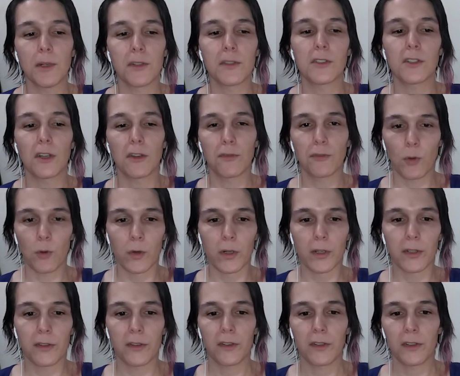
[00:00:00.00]
months of
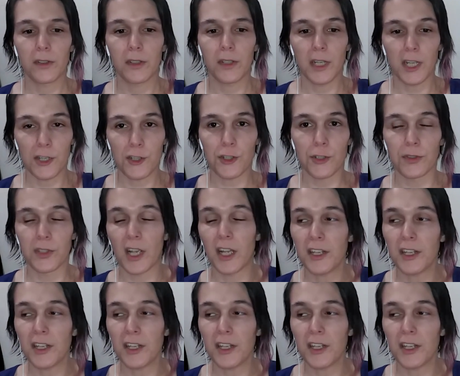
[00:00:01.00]
court issues.